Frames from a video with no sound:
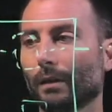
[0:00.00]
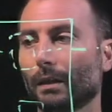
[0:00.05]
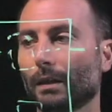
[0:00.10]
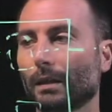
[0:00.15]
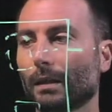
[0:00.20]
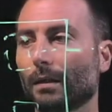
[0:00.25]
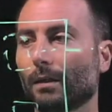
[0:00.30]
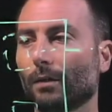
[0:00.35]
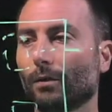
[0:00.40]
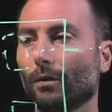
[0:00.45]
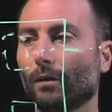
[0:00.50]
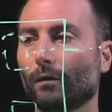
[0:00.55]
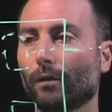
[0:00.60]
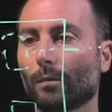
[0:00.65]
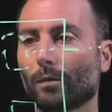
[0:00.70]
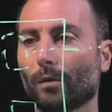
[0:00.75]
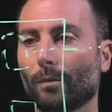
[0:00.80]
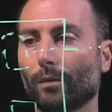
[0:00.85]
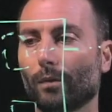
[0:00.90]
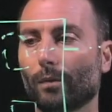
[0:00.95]
this
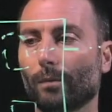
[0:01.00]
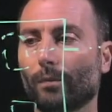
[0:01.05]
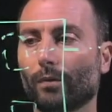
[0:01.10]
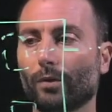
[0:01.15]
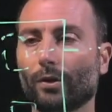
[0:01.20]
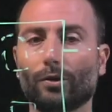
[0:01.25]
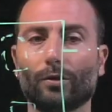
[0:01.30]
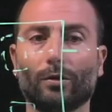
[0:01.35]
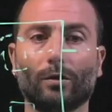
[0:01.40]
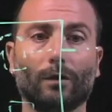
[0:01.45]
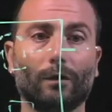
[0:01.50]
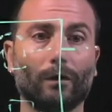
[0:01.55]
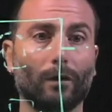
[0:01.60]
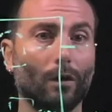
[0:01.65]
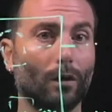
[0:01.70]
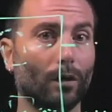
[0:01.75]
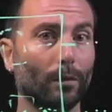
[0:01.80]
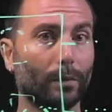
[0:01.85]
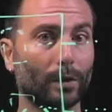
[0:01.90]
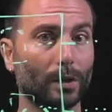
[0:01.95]
uniform superposition of
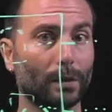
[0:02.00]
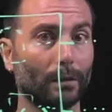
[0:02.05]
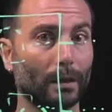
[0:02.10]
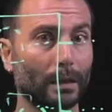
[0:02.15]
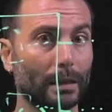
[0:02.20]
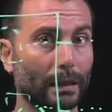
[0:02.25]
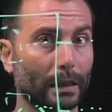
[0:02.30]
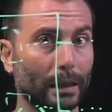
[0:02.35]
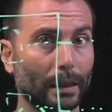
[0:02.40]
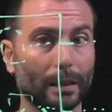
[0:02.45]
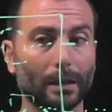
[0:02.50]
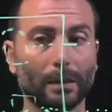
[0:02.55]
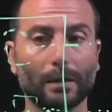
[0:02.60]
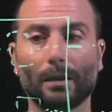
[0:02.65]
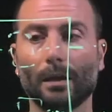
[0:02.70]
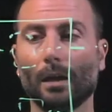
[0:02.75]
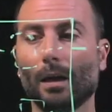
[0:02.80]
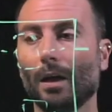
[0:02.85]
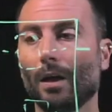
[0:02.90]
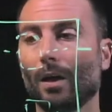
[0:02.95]
all possible
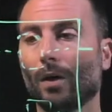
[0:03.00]
states,